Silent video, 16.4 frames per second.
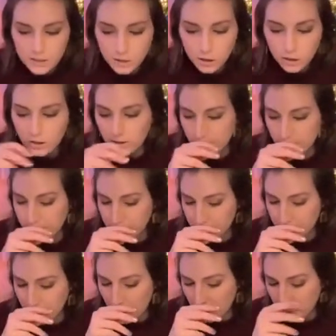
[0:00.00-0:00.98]
girl,
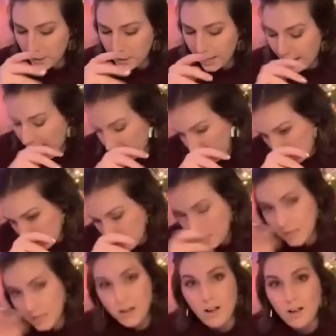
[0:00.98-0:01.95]
so I don't really have that
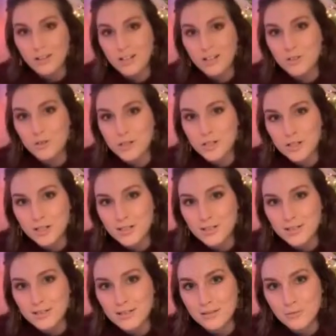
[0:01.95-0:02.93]
many holiday
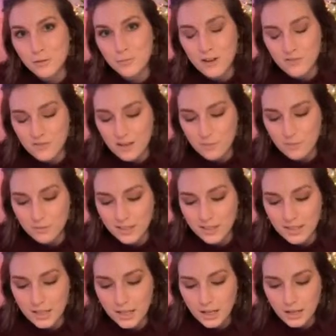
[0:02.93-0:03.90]
traditions with my family.